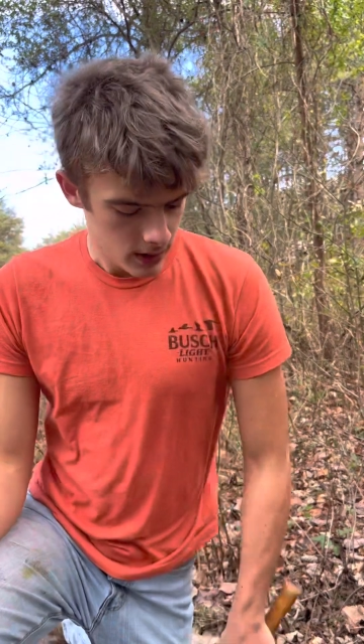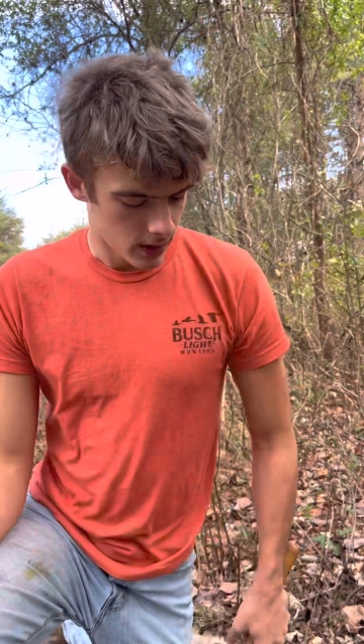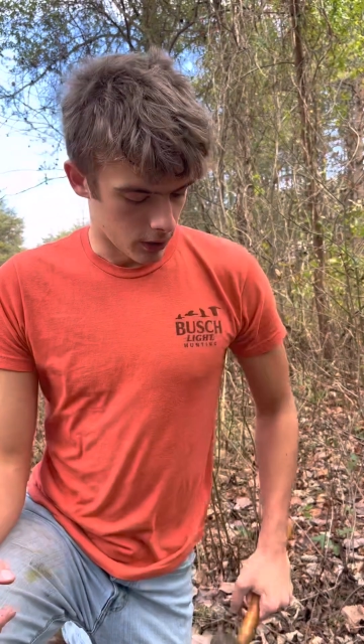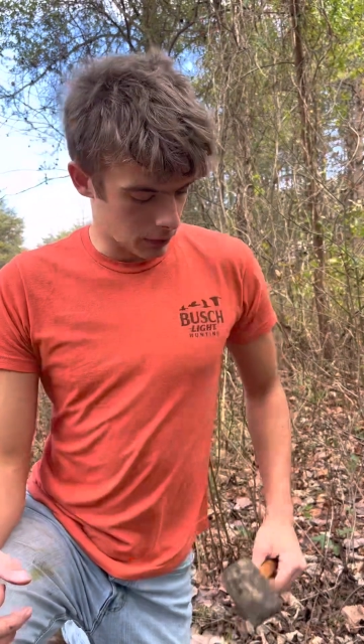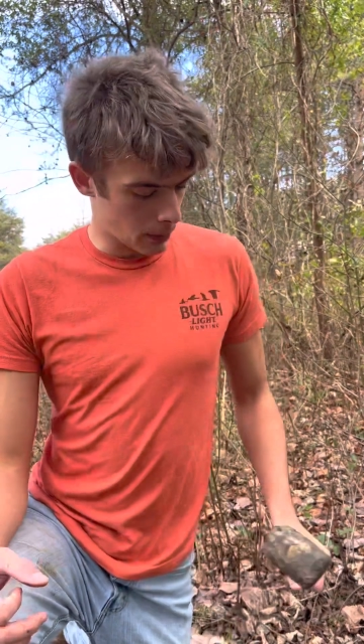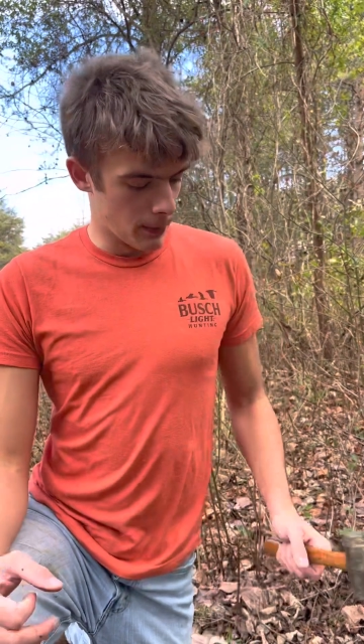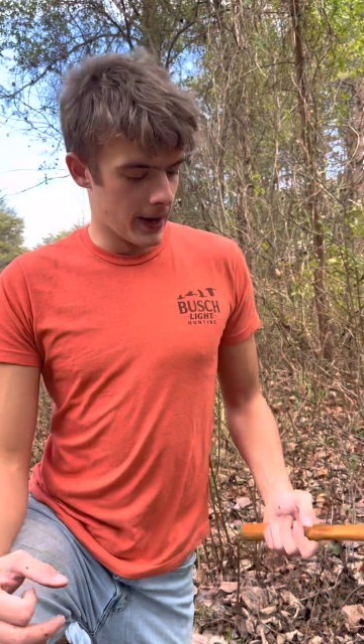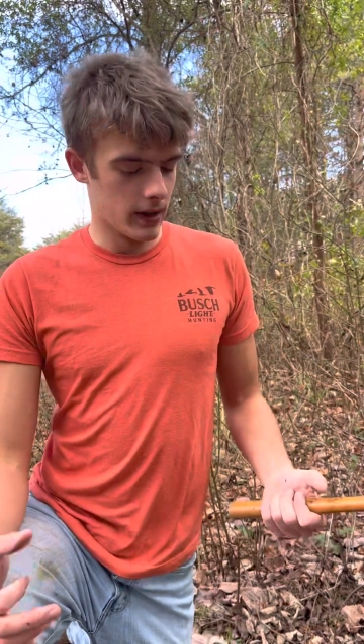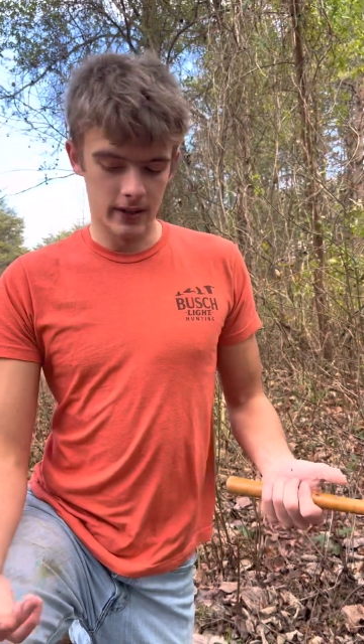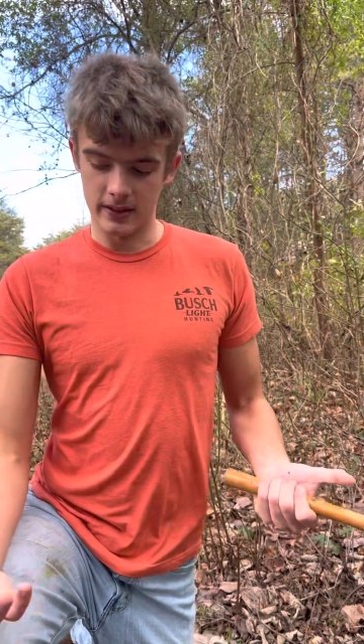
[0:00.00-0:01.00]
rubber
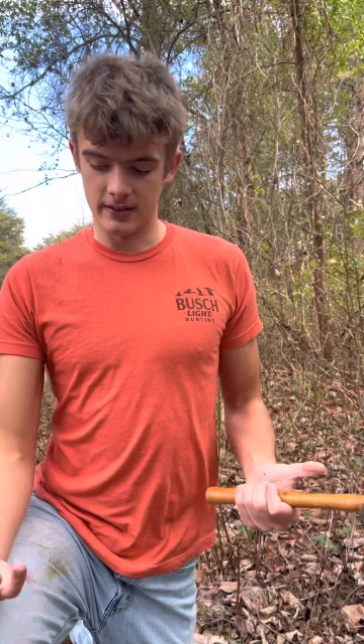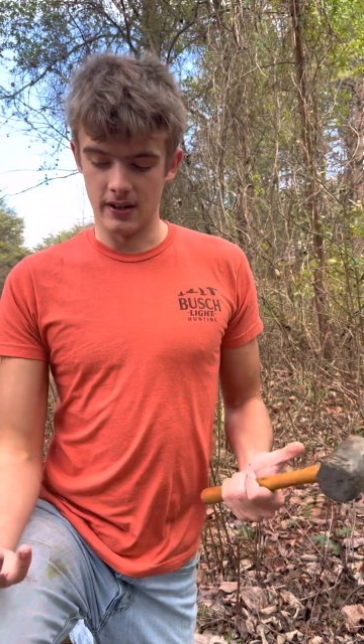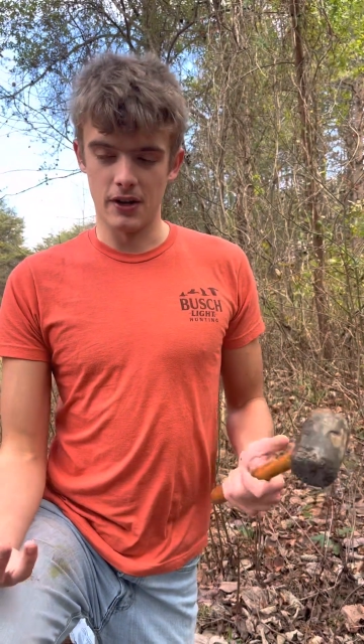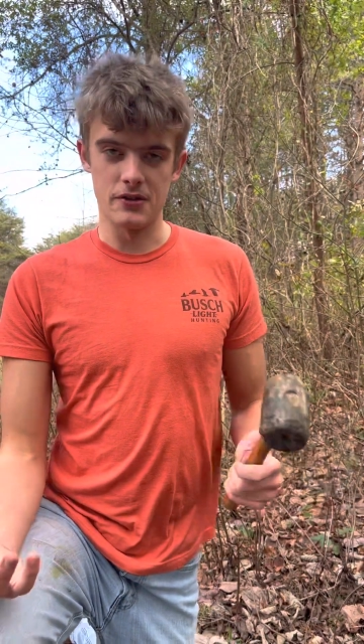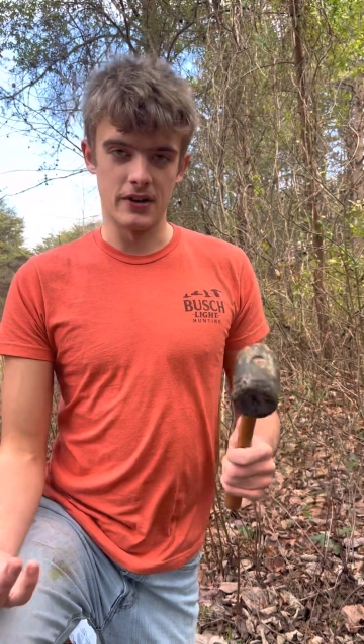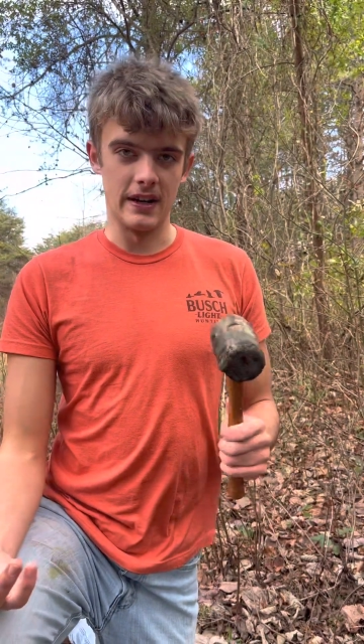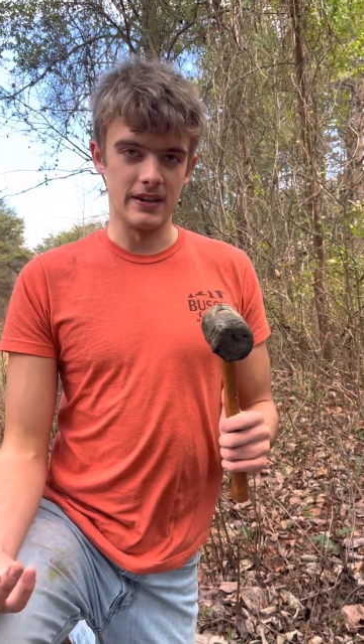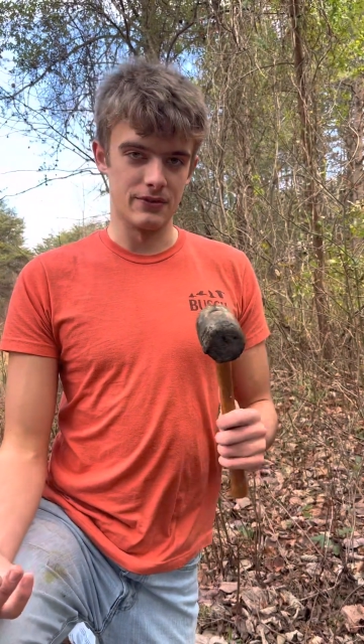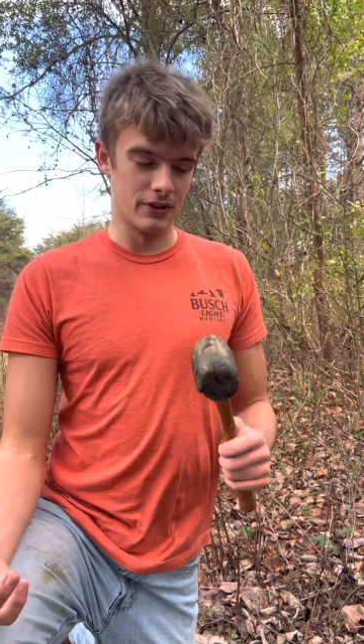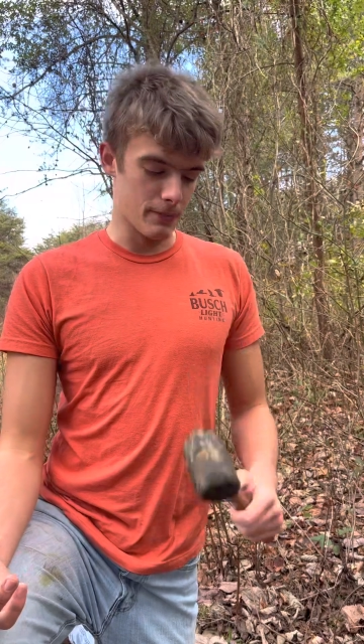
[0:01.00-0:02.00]
mallet because it hurts your
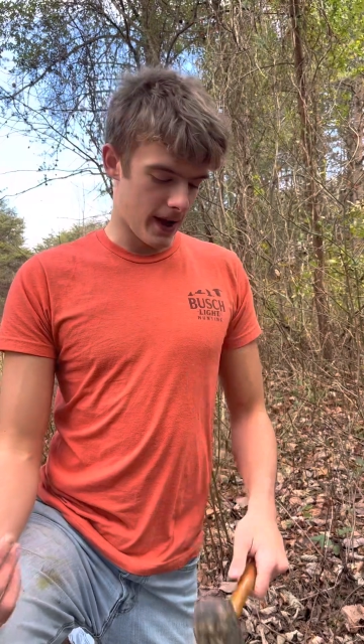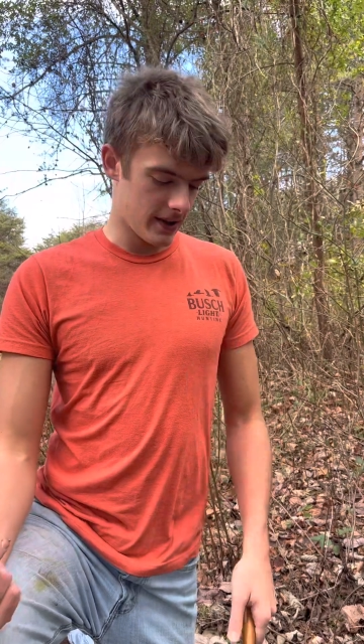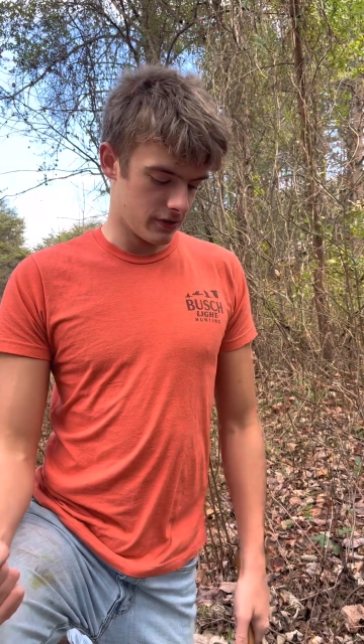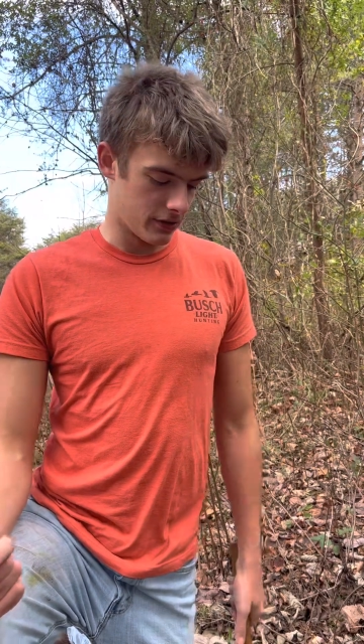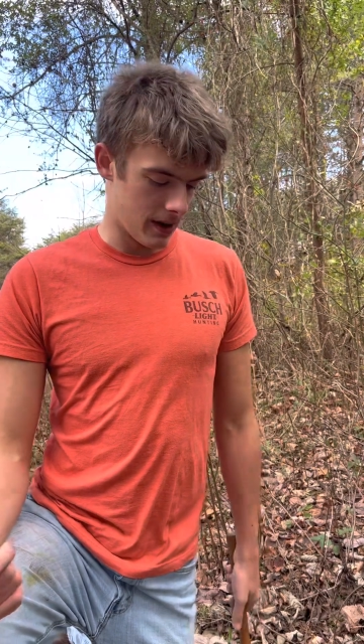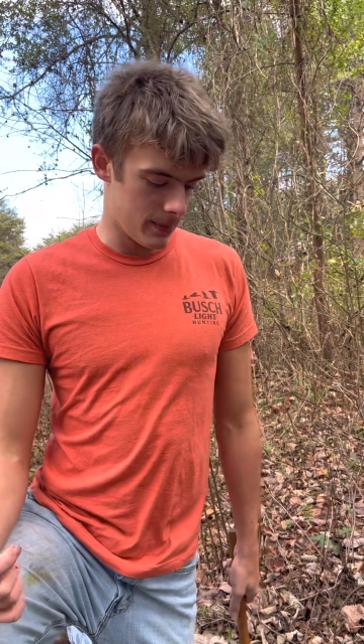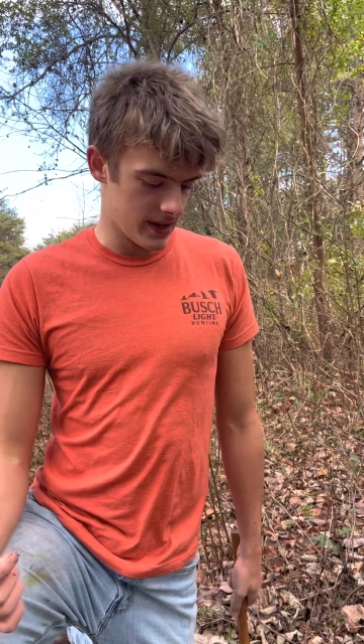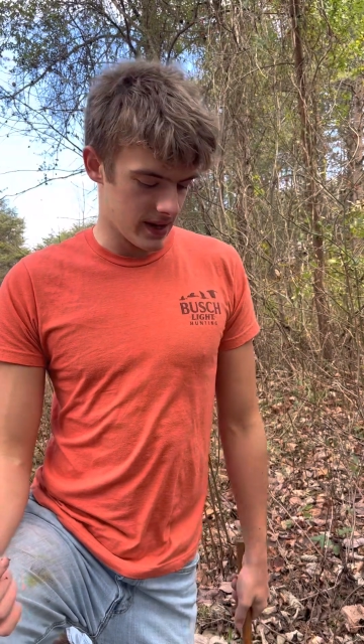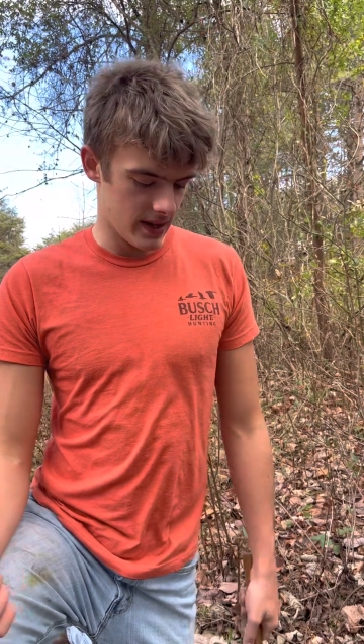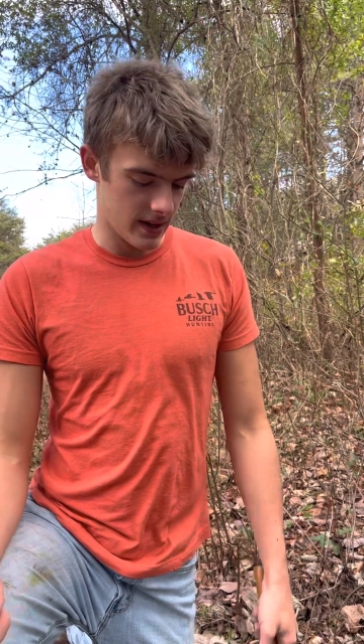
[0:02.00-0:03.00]
hands really bad just trying to
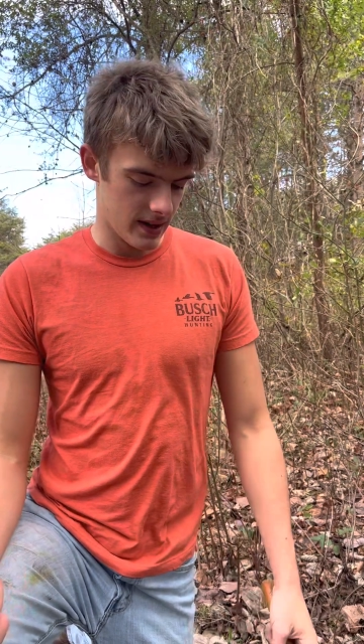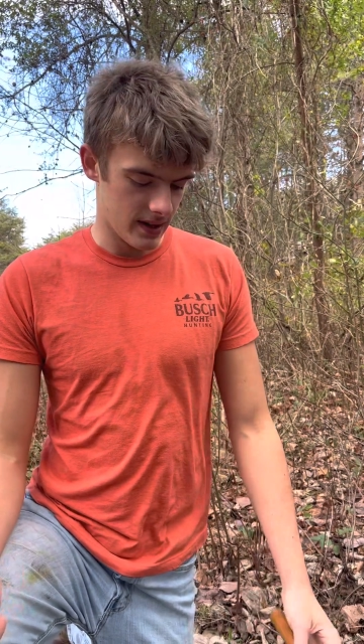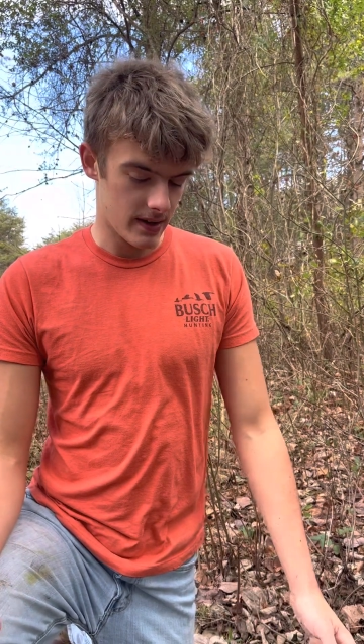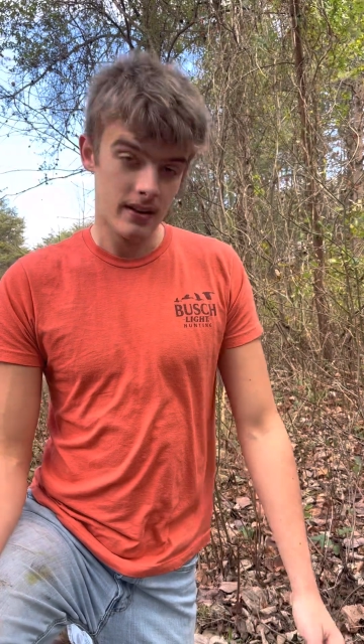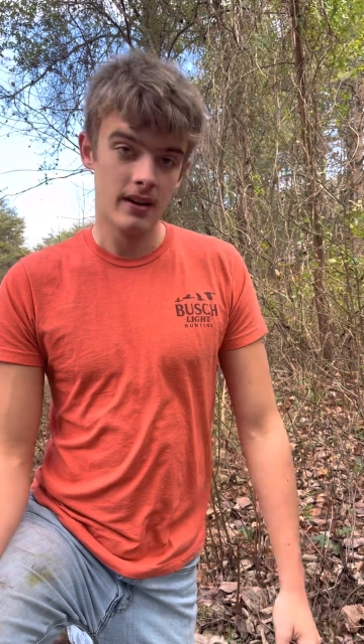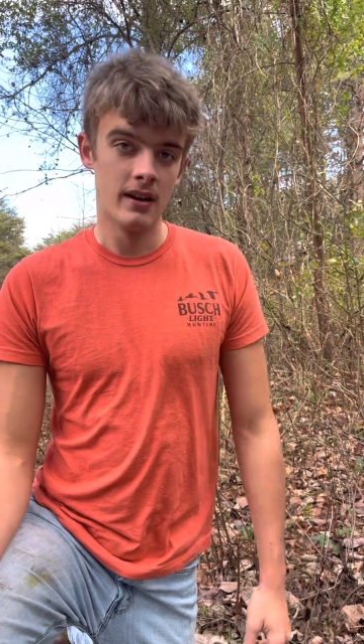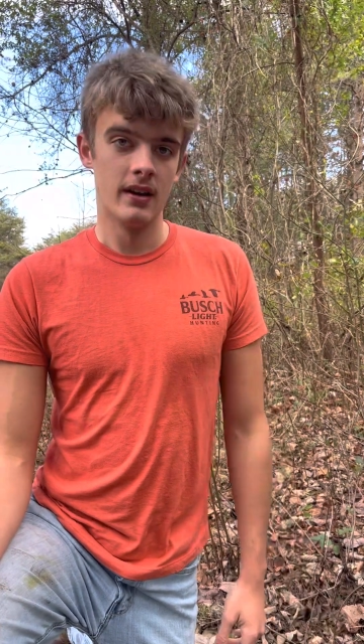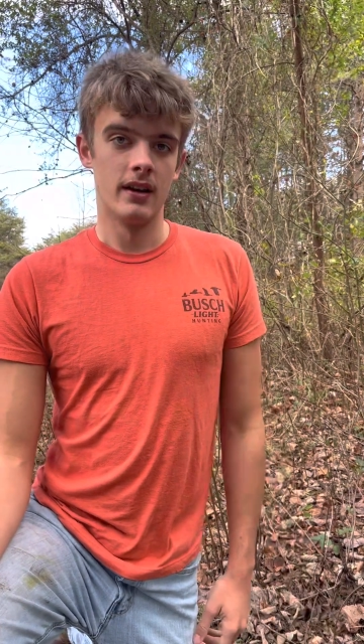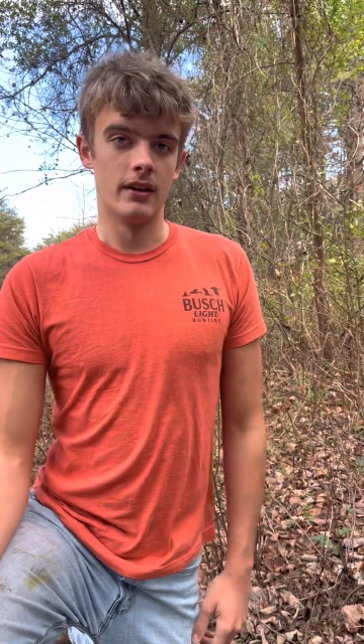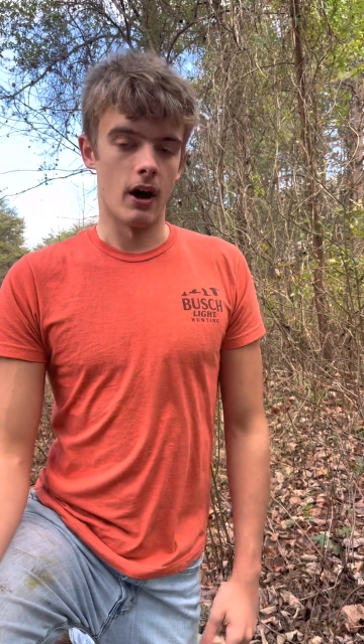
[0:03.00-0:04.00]
beat it in.
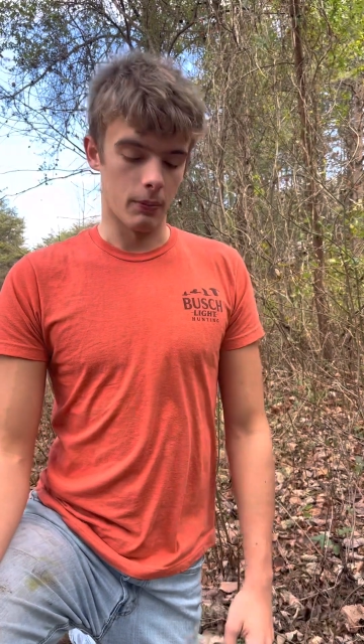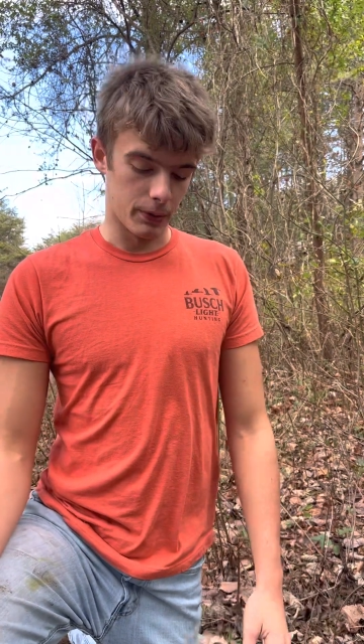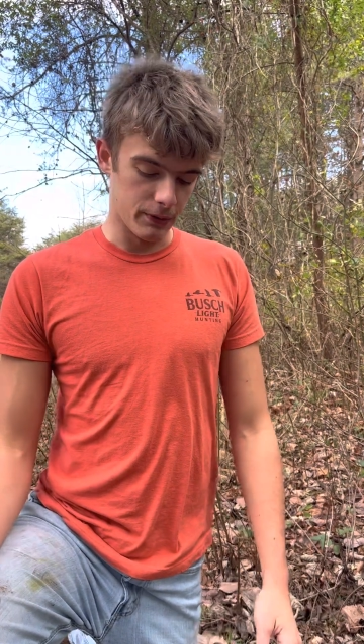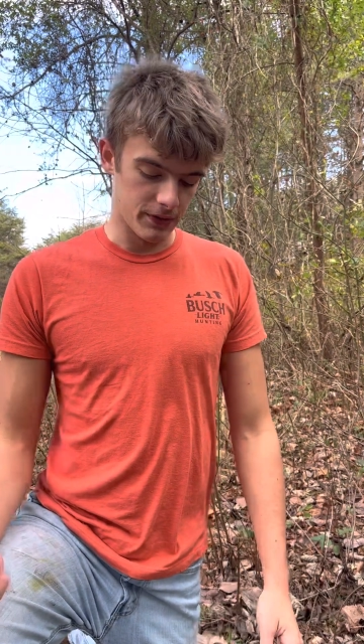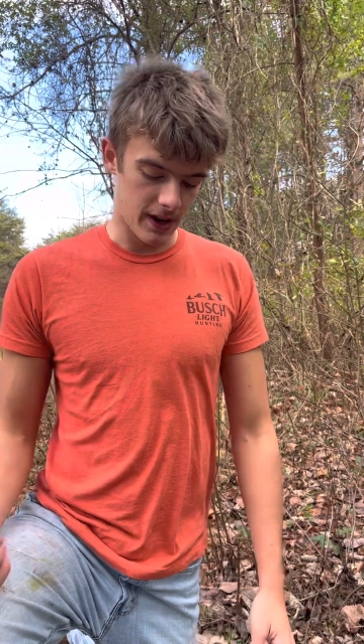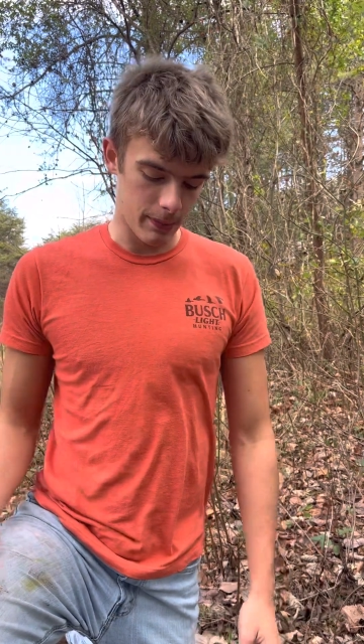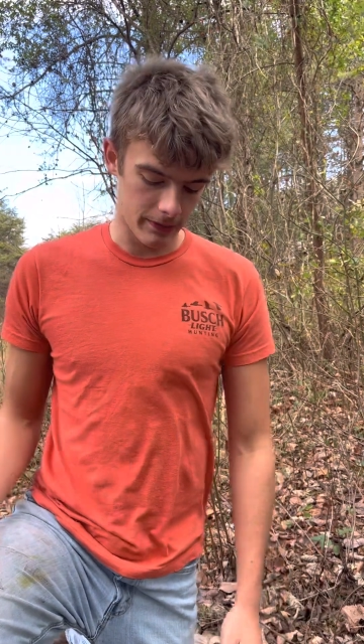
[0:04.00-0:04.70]
Dog-proof trap, of